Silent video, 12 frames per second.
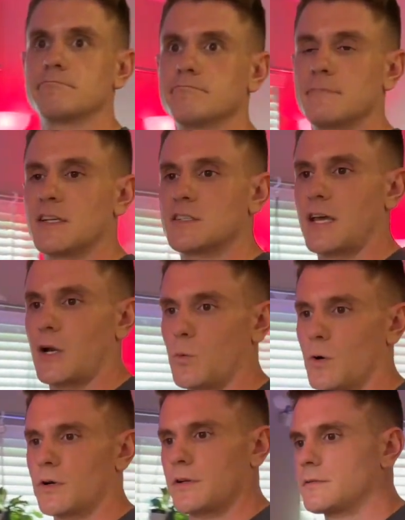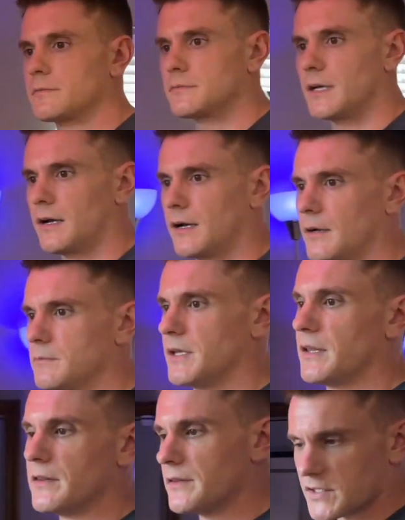they just kind of work. And
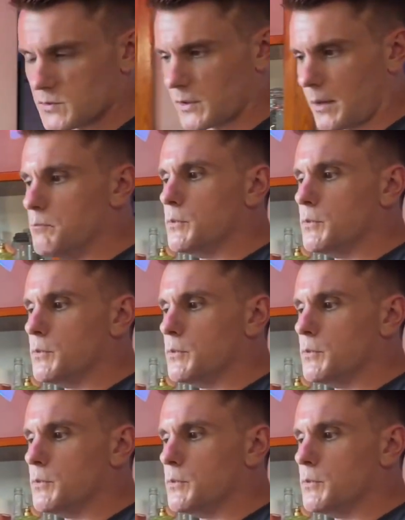then this one, I'm